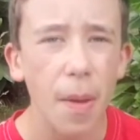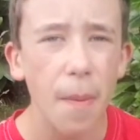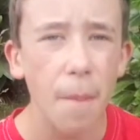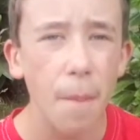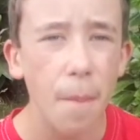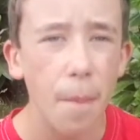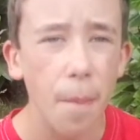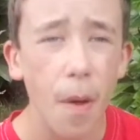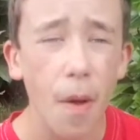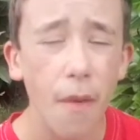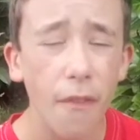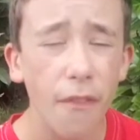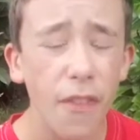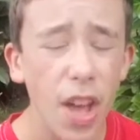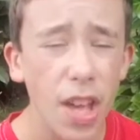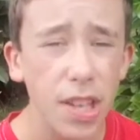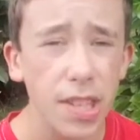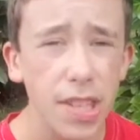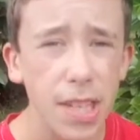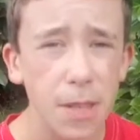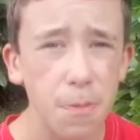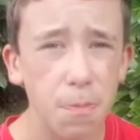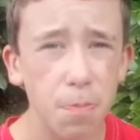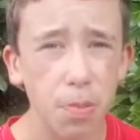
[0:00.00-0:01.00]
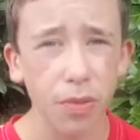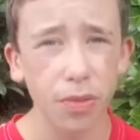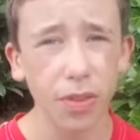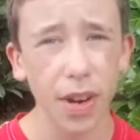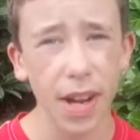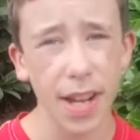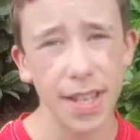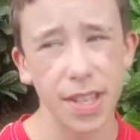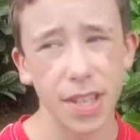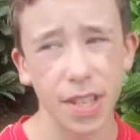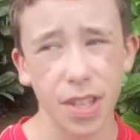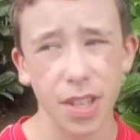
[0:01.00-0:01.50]
But versus
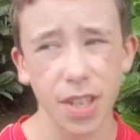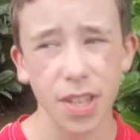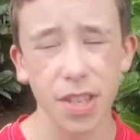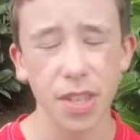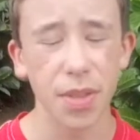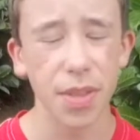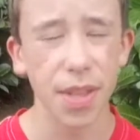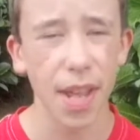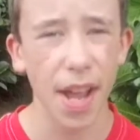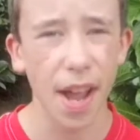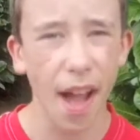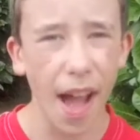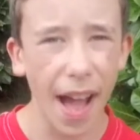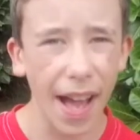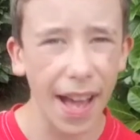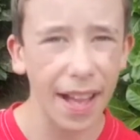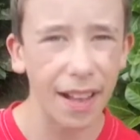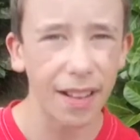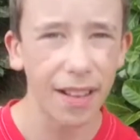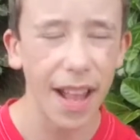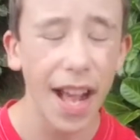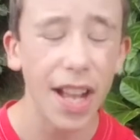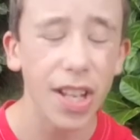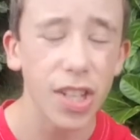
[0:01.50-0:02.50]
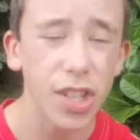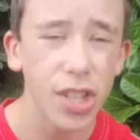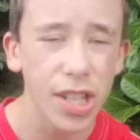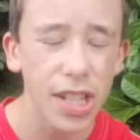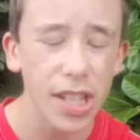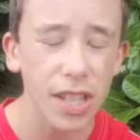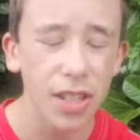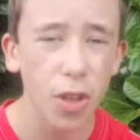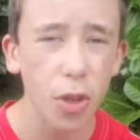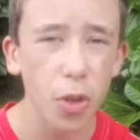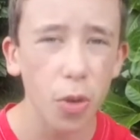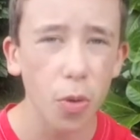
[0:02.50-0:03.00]
brassicas that actually
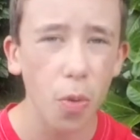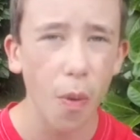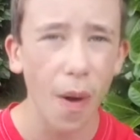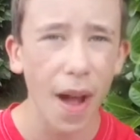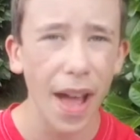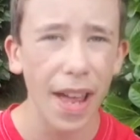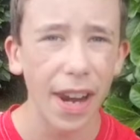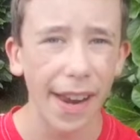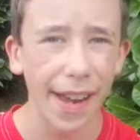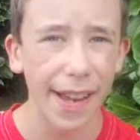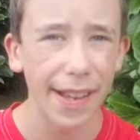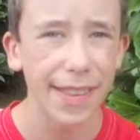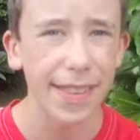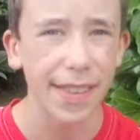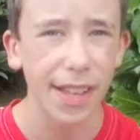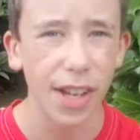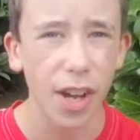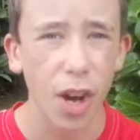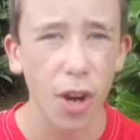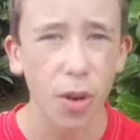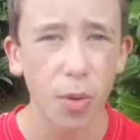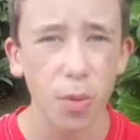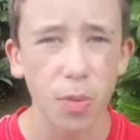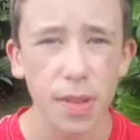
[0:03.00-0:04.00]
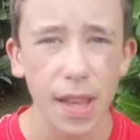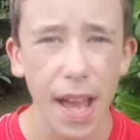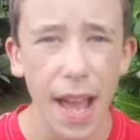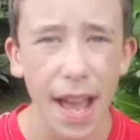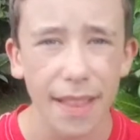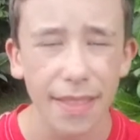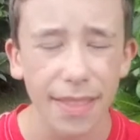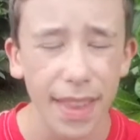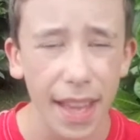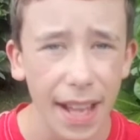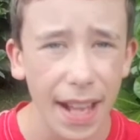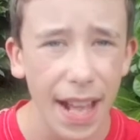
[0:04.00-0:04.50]
do quite like the cold, and
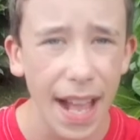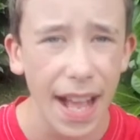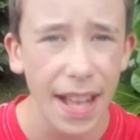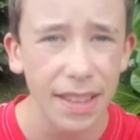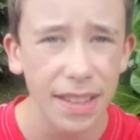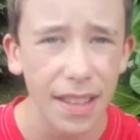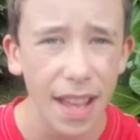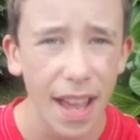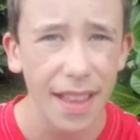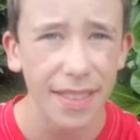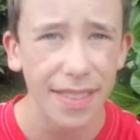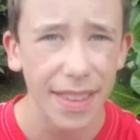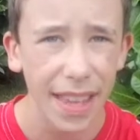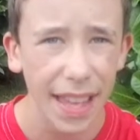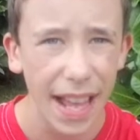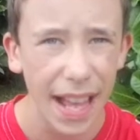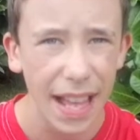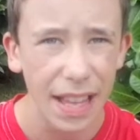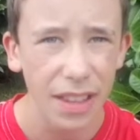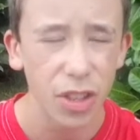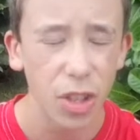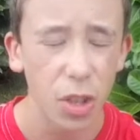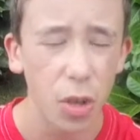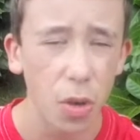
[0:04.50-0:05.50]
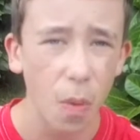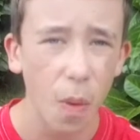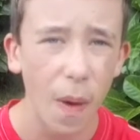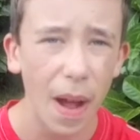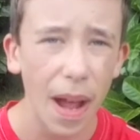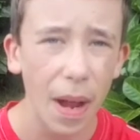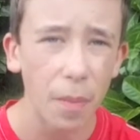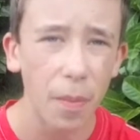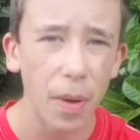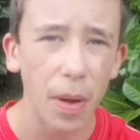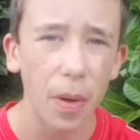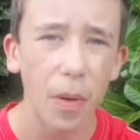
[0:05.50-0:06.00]
they can do
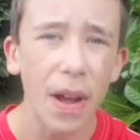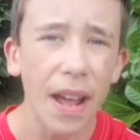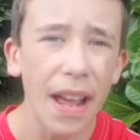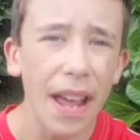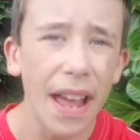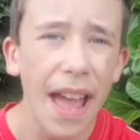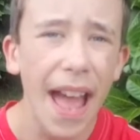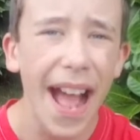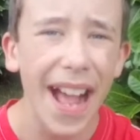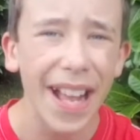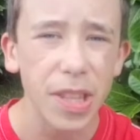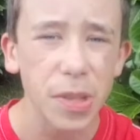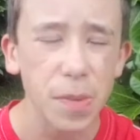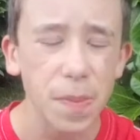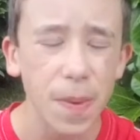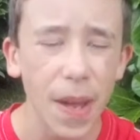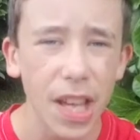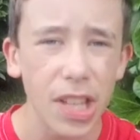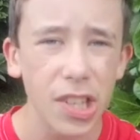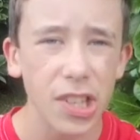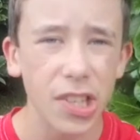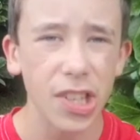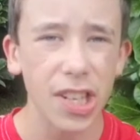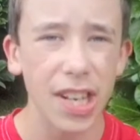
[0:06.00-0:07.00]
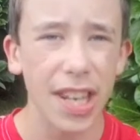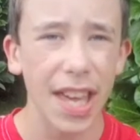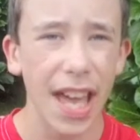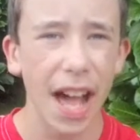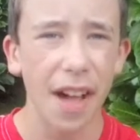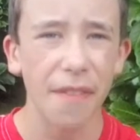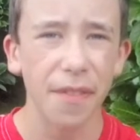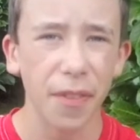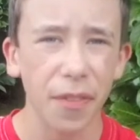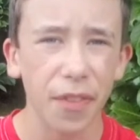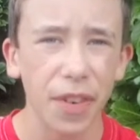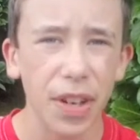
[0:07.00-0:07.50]
quite well, and we actually have
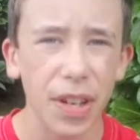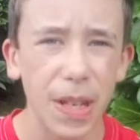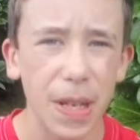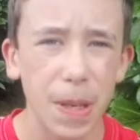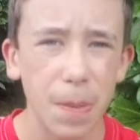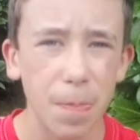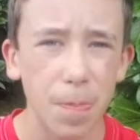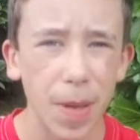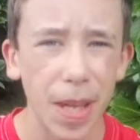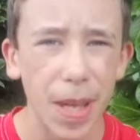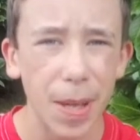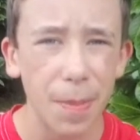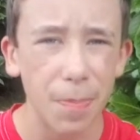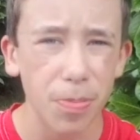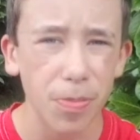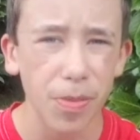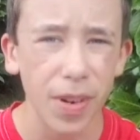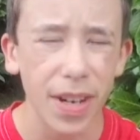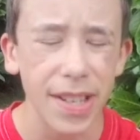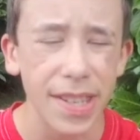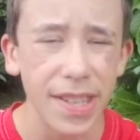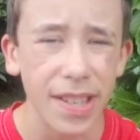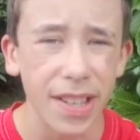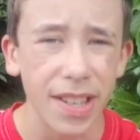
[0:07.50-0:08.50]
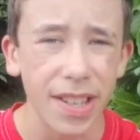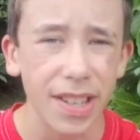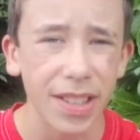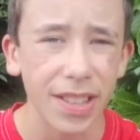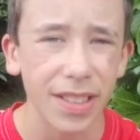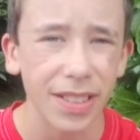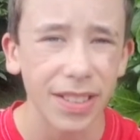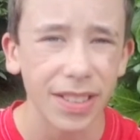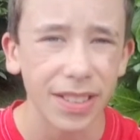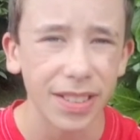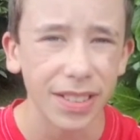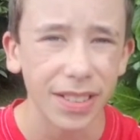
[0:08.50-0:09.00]
a really big brassica
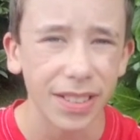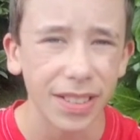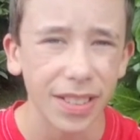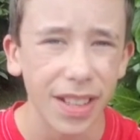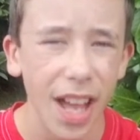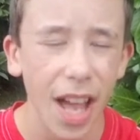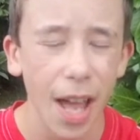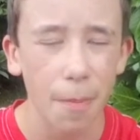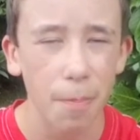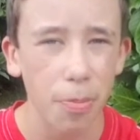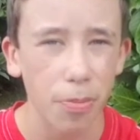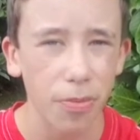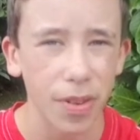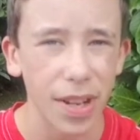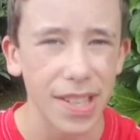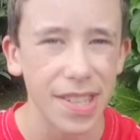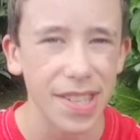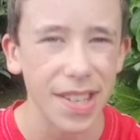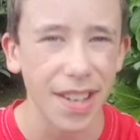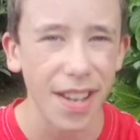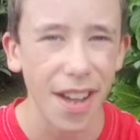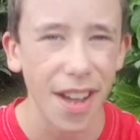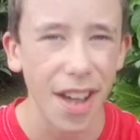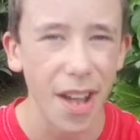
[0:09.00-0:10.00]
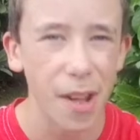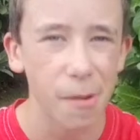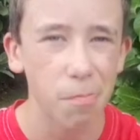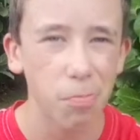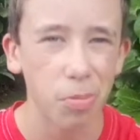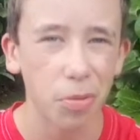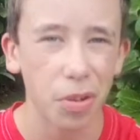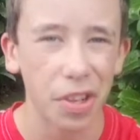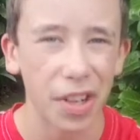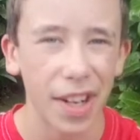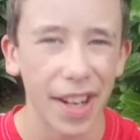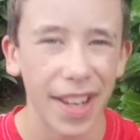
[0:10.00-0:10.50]

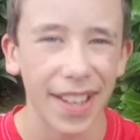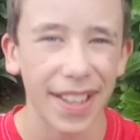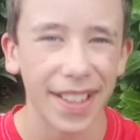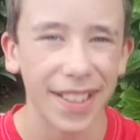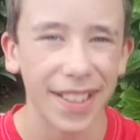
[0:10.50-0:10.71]
broccoli.